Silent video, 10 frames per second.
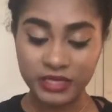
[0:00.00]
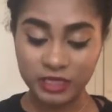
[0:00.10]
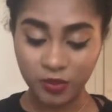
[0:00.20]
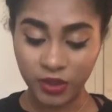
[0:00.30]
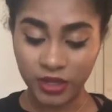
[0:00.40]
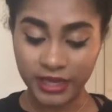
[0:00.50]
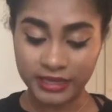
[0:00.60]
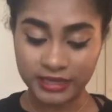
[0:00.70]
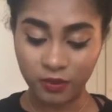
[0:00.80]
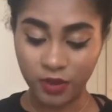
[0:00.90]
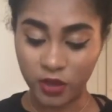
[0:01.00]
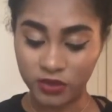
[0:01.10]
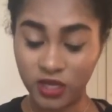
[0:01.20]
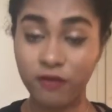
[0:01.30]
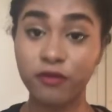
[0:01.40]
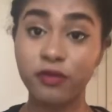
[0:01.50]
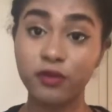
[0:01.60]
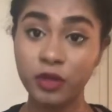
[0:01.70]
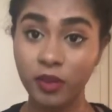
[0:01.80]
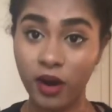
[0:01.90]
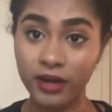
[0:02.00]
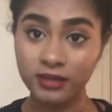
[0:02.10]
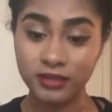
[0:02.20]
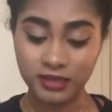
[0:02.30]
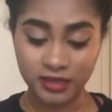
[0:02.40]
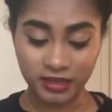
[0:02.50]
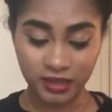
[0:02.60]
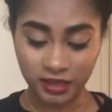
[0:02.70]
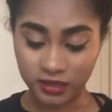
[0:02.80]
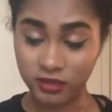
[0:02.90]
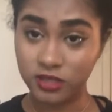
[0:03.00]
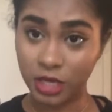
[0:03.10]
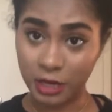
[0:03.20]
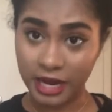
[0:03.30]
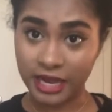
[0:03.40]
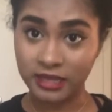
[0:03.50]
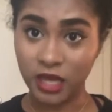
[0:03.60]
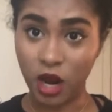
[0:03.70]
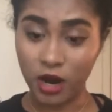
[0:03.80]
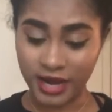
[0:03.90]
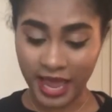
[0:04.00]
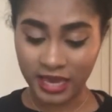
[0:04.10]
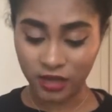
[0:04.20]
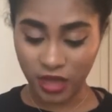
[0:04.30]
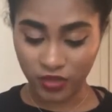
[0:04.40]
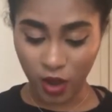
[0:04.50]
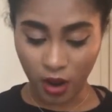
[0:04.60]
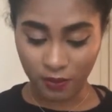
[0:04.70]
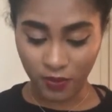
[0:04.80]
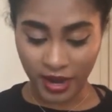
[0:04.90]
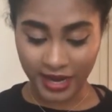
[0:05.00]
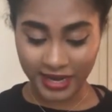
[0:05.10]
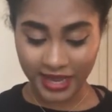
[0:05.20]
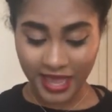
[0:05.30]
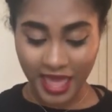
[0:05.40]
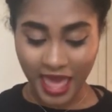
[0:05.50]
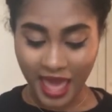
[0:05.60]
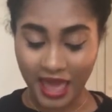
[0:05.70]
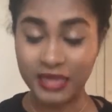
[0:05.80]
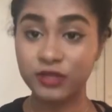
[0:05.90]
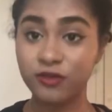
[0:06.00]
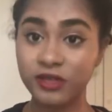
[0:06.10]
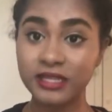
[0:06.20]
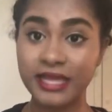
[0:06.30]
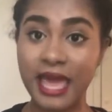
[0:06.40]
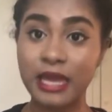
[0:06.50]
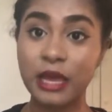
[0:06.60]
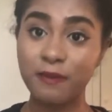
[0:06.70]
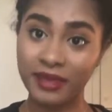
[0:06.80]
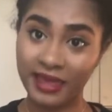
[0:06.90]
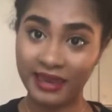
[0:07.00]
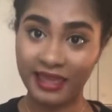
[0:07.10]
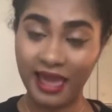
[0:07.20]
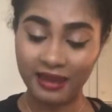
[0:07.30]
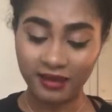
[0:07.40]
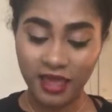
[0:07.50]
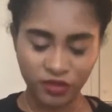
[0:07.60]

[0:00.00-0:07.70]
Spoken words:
This book is composed of three parts: the stirring, the heartache, and the heartbreak, and feel again, begin again.